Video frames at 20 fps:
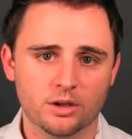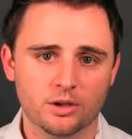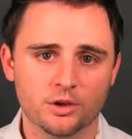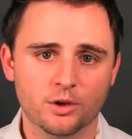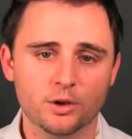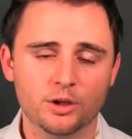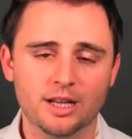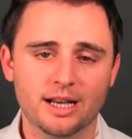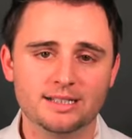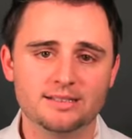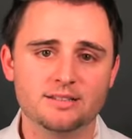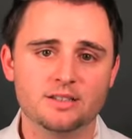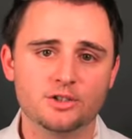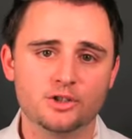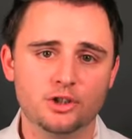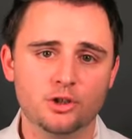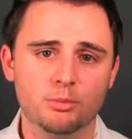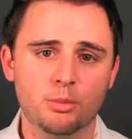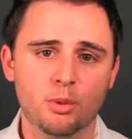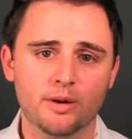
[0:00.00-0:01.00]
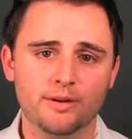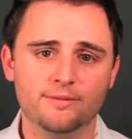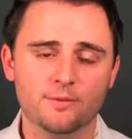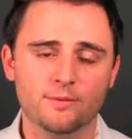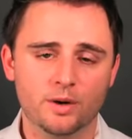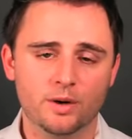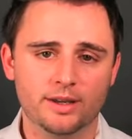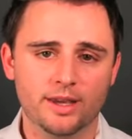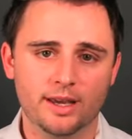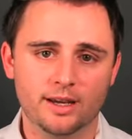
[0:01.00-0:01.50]
Utilizing the two point
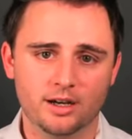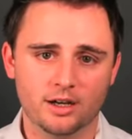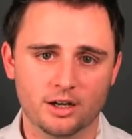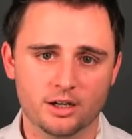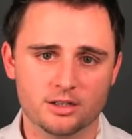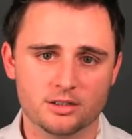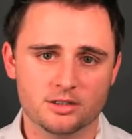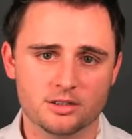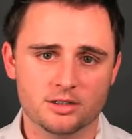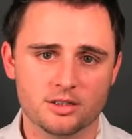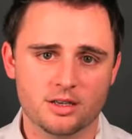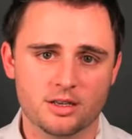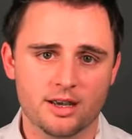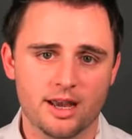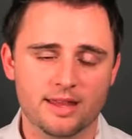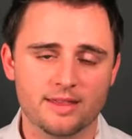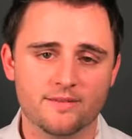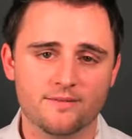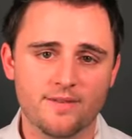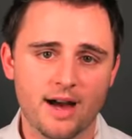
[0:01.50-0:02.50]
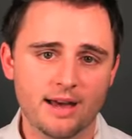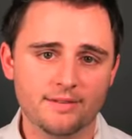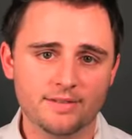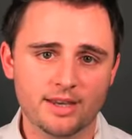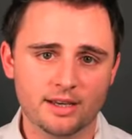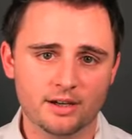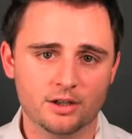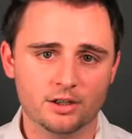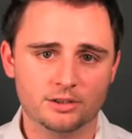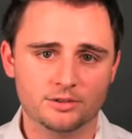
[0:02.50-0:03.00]
four gigahertz and the five
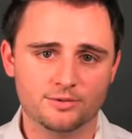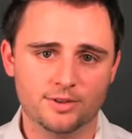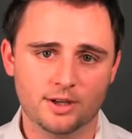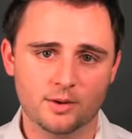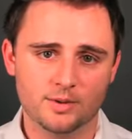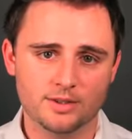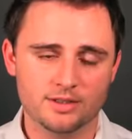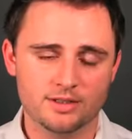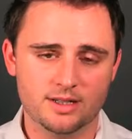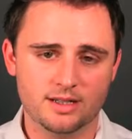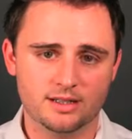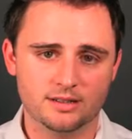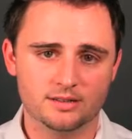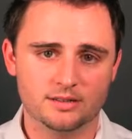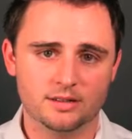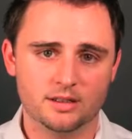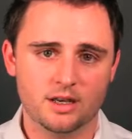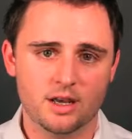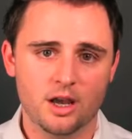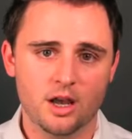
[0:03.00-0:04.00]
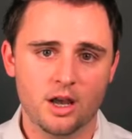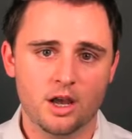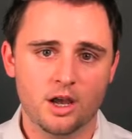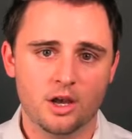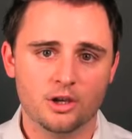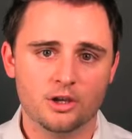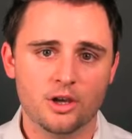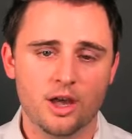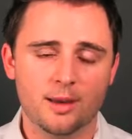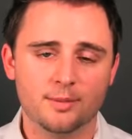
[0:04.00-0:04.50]
gigahertz frequencies,
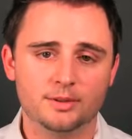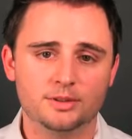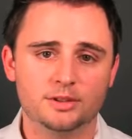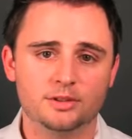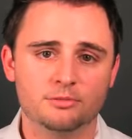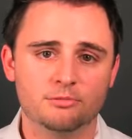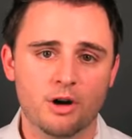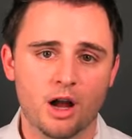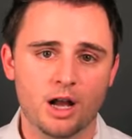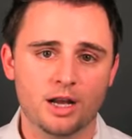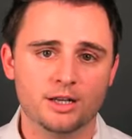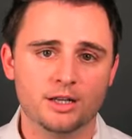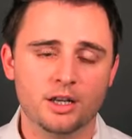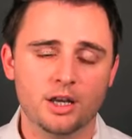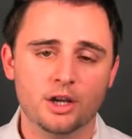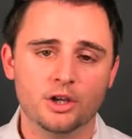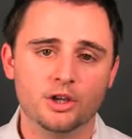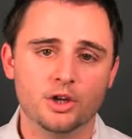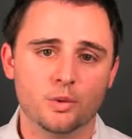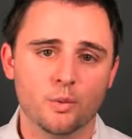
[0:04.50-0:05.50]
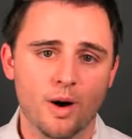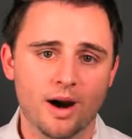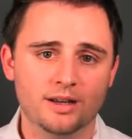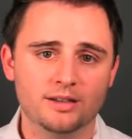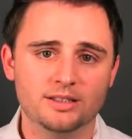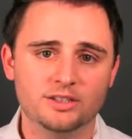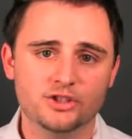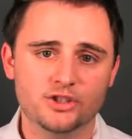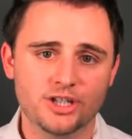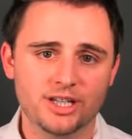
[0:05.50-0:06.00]
you're able to run your
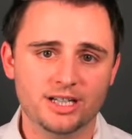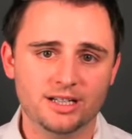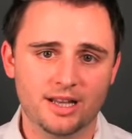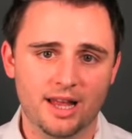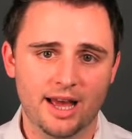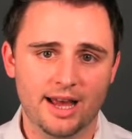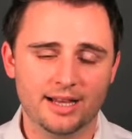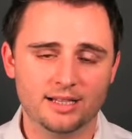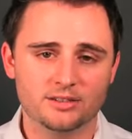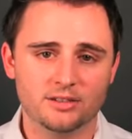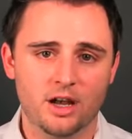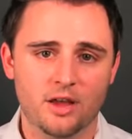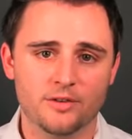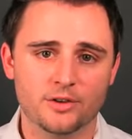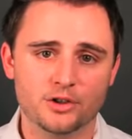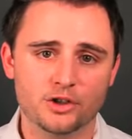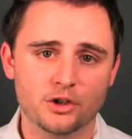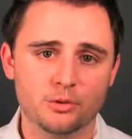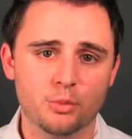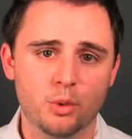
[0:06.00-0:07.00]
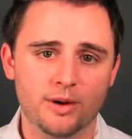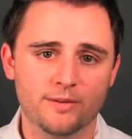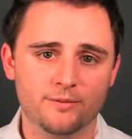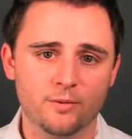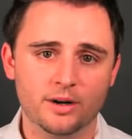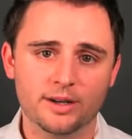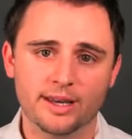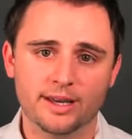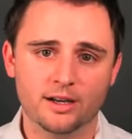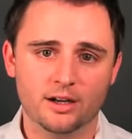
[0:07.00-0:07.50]
Wireless G clients on the two point
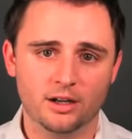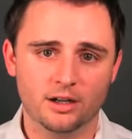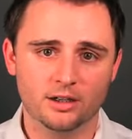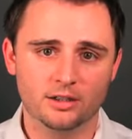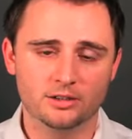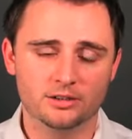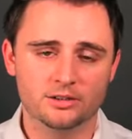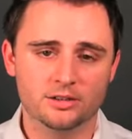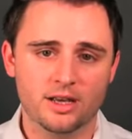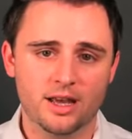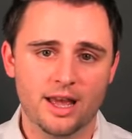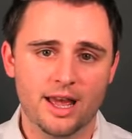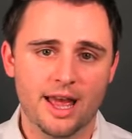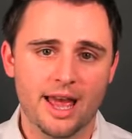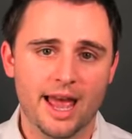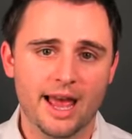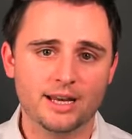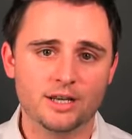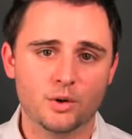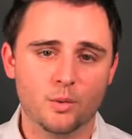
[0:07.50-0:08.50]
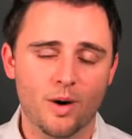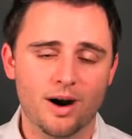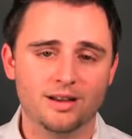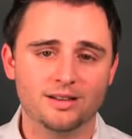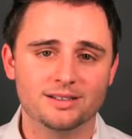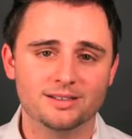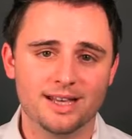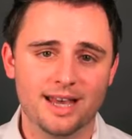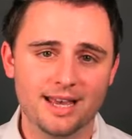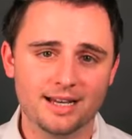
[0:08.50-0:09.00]
four gigahertz and your
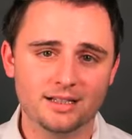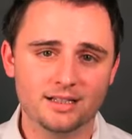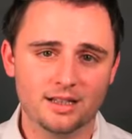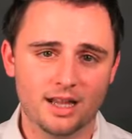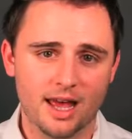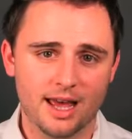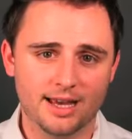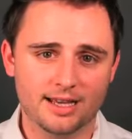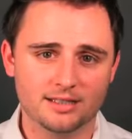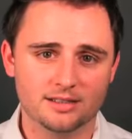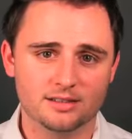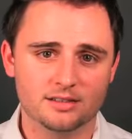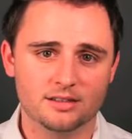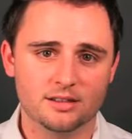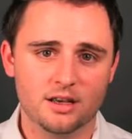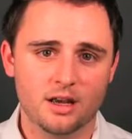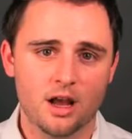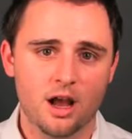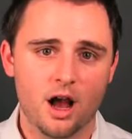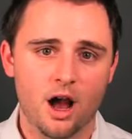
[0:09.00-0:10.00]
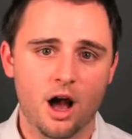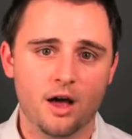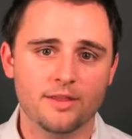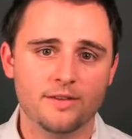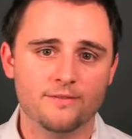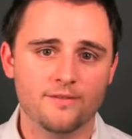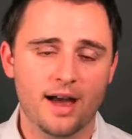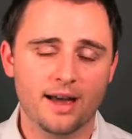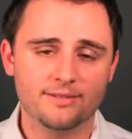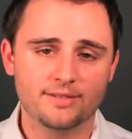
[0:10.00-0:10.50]
Wireless N clients on
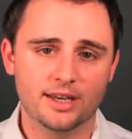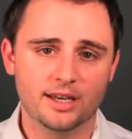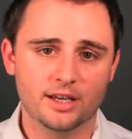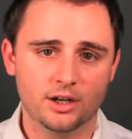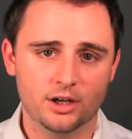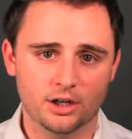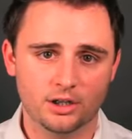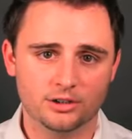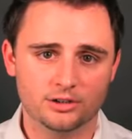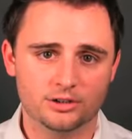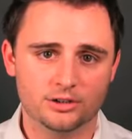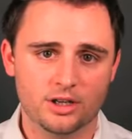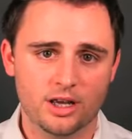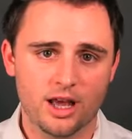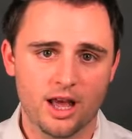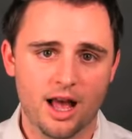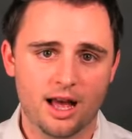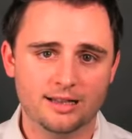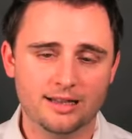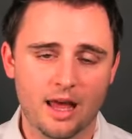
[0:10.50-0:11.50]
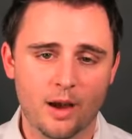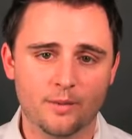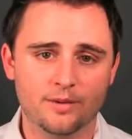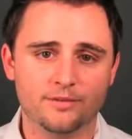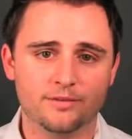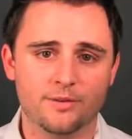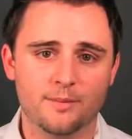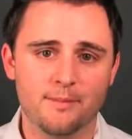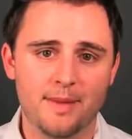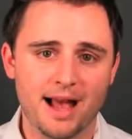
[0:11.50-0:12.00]
the five gigahertz,
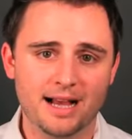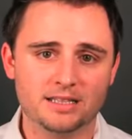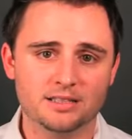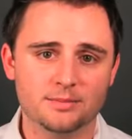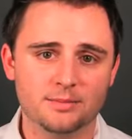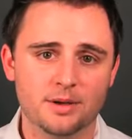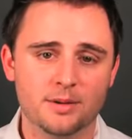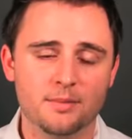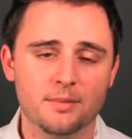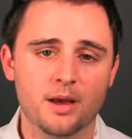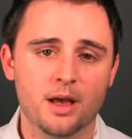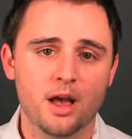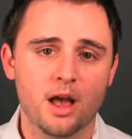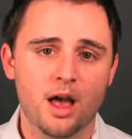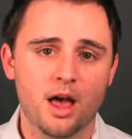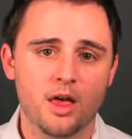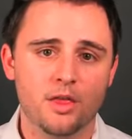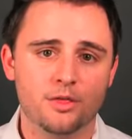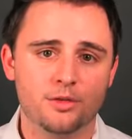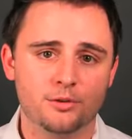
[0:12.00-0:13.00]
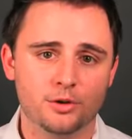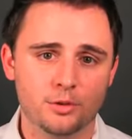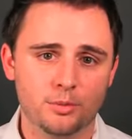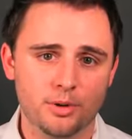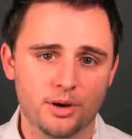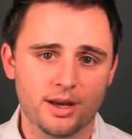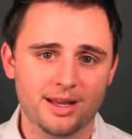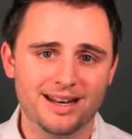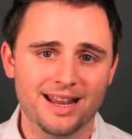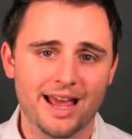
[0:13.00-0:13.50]
allowing for maximum
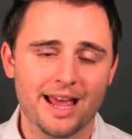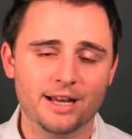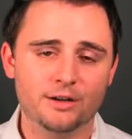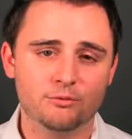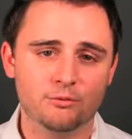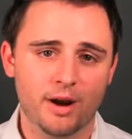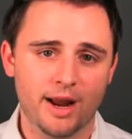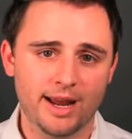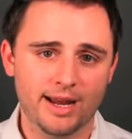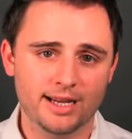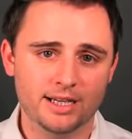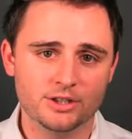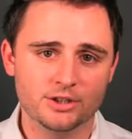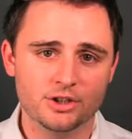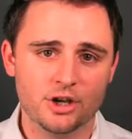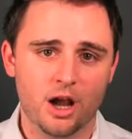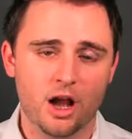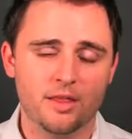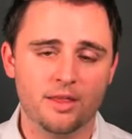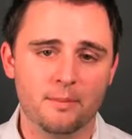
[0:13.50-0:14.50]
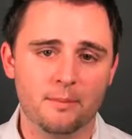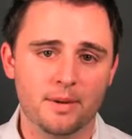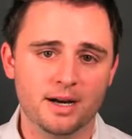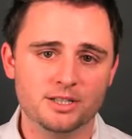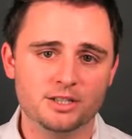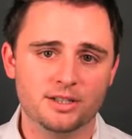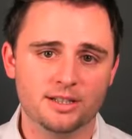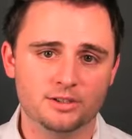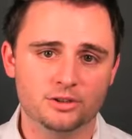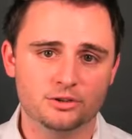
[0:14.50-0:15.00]
throughput and range on the
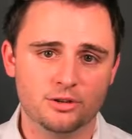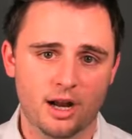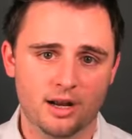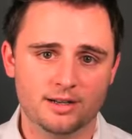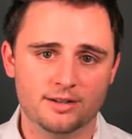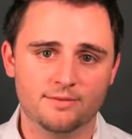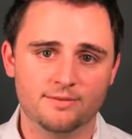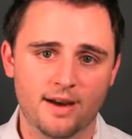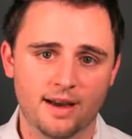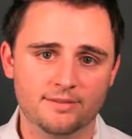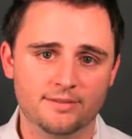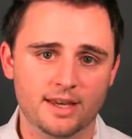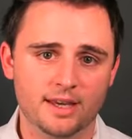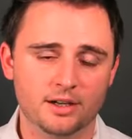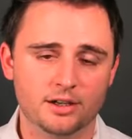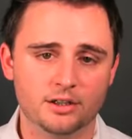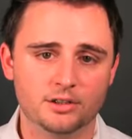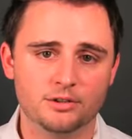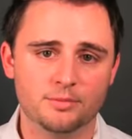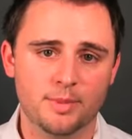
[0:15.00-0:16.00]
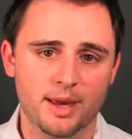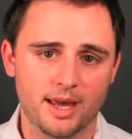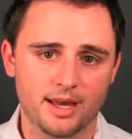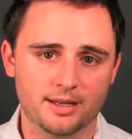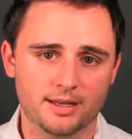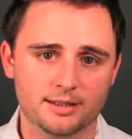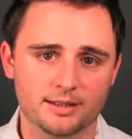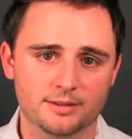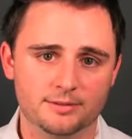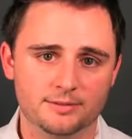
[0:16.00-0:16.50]
much less crowded five gigahertz
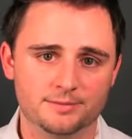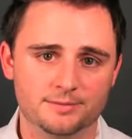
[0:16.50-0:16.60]
band.